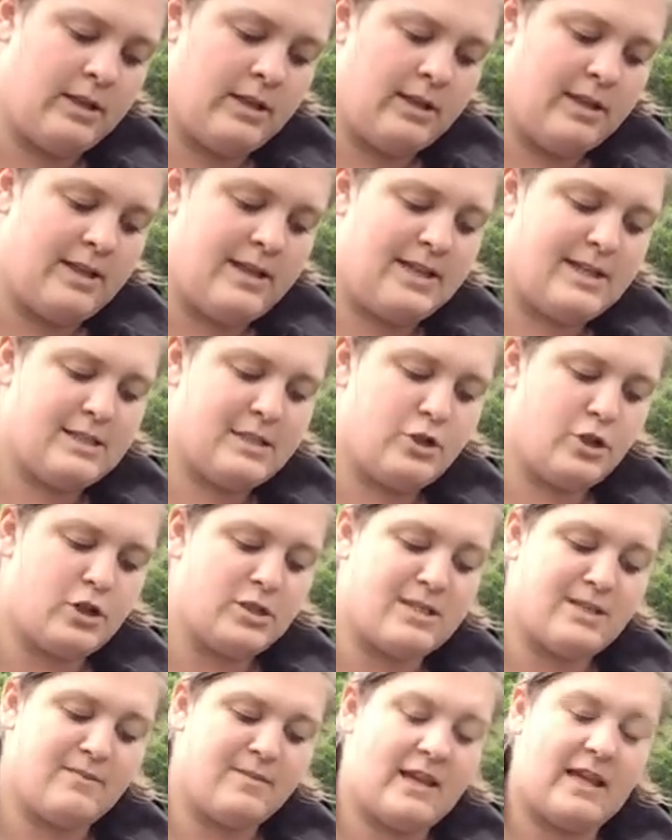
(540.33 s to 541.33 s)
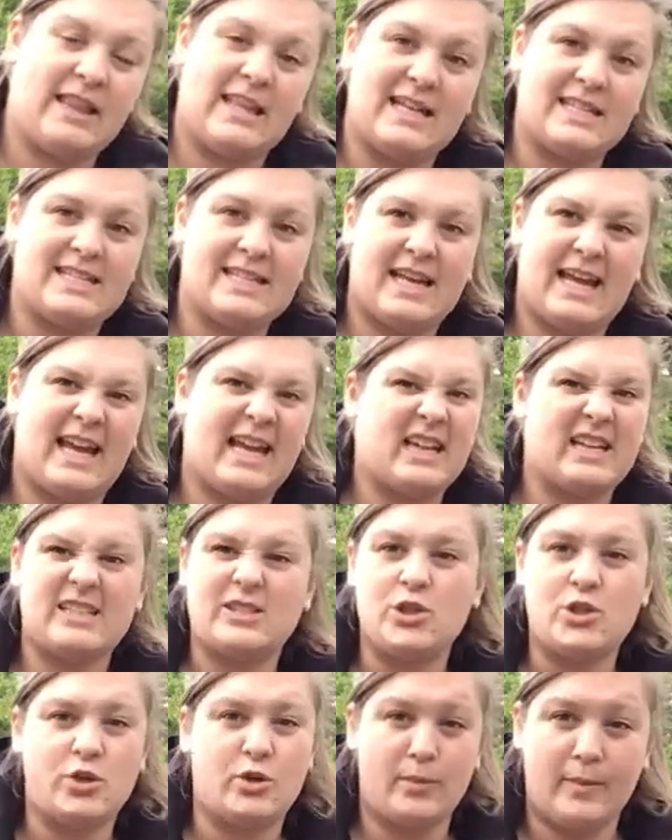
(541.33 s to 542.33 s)
These are not something that take
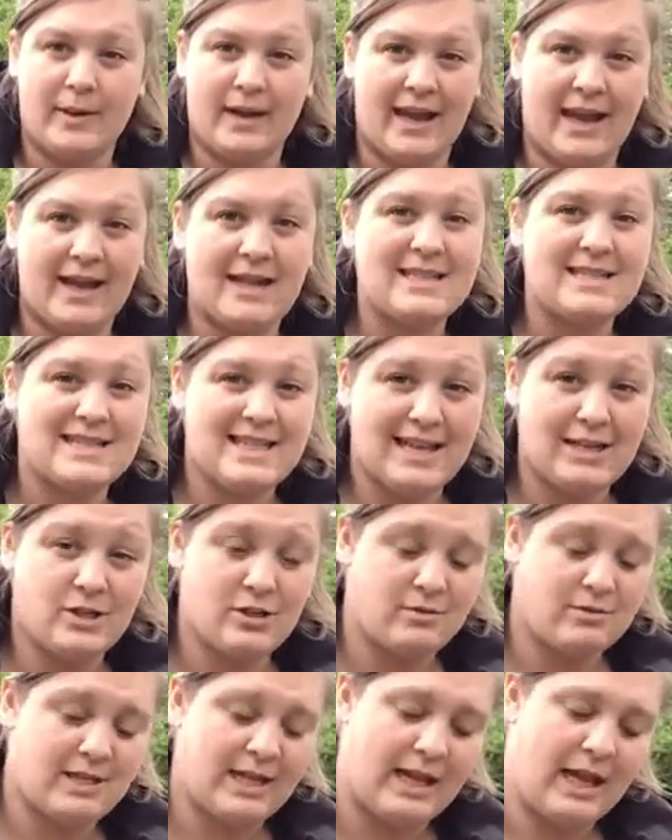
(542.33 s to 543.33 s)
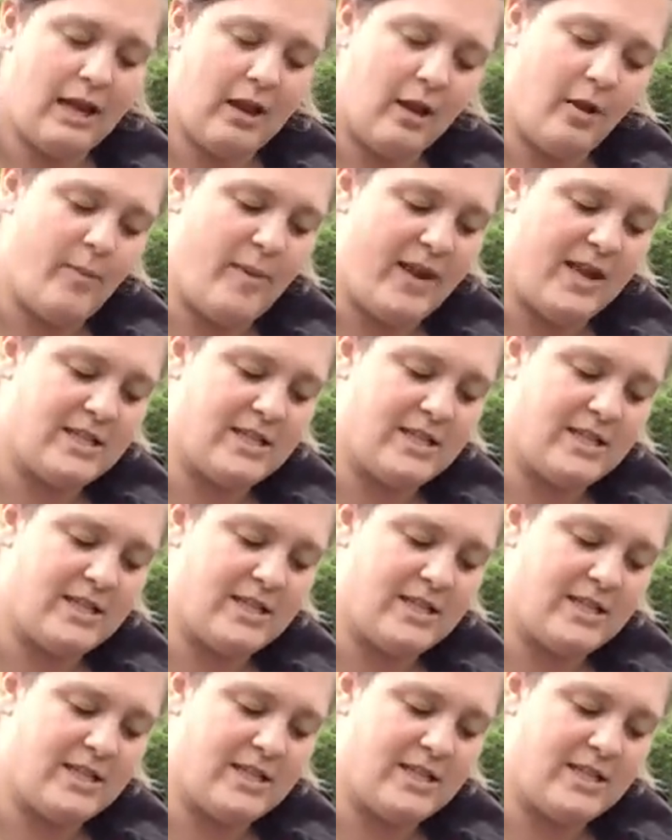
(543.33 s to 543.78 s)
2 minutes. They do take a little bit of